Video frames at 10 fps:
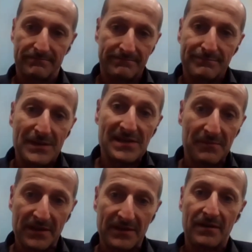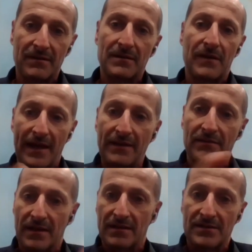missing material, you had
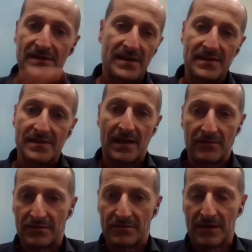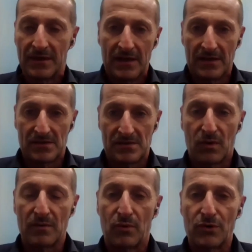to cut lot sizes down to
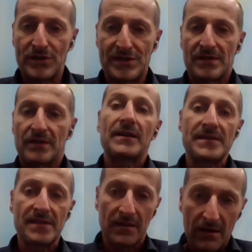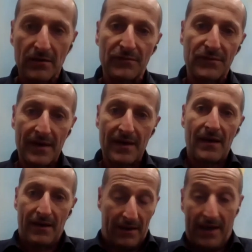smaller portions. So there is a lot of,
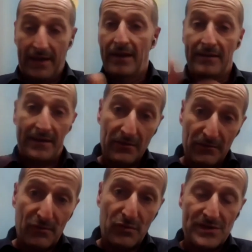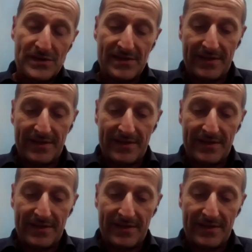and then of course,